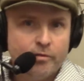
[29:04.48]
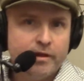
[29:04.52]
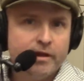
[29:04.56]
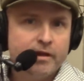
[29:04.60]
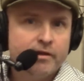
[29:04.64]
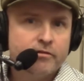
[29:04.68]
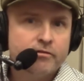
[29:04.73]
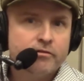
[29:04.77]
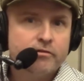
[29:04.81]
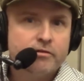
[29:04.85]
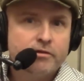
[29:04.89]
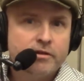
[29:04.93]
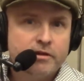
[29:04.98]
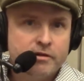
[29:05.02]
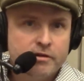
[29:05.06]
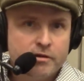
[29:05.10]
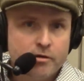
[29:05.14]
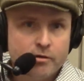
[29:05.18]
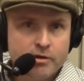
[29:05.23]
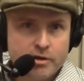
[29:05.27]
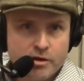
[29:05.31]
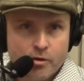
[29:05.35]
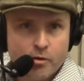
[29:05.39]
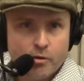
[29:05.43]
this.
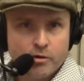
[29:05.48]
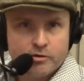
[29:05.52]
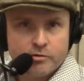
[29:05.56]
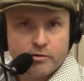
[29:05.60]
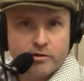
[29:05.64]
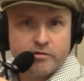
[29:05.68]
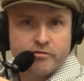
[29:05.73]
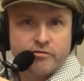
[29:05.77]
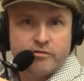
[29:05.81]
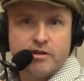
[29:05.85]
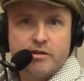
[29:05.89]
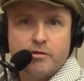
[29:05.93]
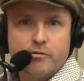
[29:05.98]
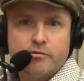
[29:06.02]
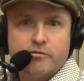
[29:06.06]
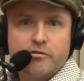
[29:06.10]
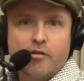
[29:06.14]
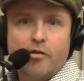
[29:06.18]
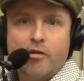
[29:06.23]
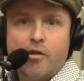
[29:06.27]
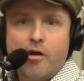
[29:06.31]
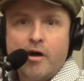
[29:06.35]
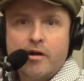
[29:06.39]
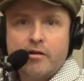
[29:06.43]
You go into a casino, there's
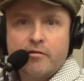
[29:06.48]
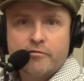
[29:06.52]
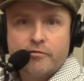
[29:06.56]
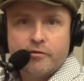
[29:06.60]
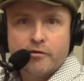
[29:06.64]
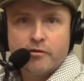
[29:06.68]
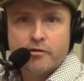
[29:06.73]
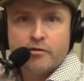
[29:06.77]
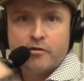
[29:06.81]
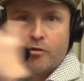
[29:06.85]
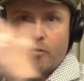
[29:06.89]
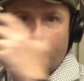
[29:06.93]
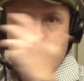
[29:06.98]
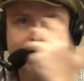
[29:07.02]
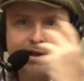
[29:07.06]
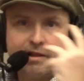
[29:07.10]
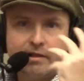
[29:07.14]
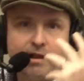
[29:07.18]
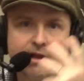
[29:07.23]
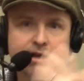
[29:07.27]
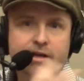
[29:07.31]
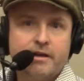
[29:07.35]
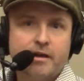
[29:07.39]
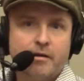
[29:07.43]
a lot of vertical
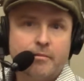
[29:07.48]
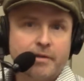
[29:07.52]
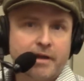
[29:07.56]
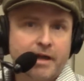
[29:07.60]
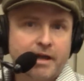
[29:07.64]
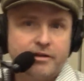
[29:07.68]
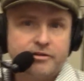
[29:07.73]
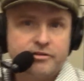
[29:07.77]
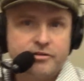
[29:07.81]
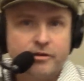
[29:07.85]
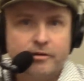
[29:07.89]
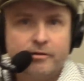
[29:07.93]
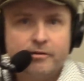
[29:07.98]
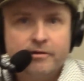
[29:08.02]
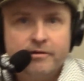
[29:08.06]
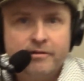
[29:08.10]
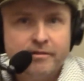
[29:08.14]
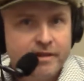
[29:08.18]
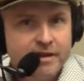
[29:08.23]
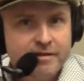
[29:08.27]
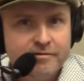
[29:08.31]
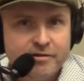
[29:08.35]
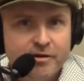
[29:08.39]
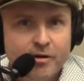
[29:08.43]
white light coming at you.
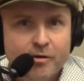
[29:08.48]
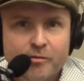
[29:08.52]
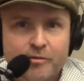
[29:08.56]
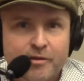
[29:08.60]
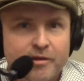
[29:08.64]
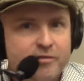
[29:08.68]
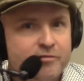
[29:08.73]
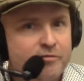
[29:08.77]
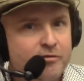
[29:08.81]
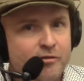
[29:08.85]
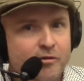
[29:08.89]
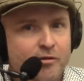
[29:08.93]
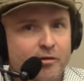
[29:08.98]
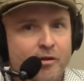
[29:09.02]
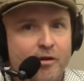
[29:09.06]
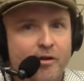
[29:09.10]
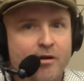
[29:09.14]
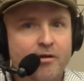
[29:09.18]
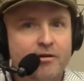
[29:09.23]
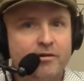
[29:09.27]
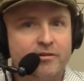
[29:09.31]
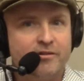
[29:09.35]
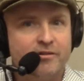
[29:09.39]
They've known this for a long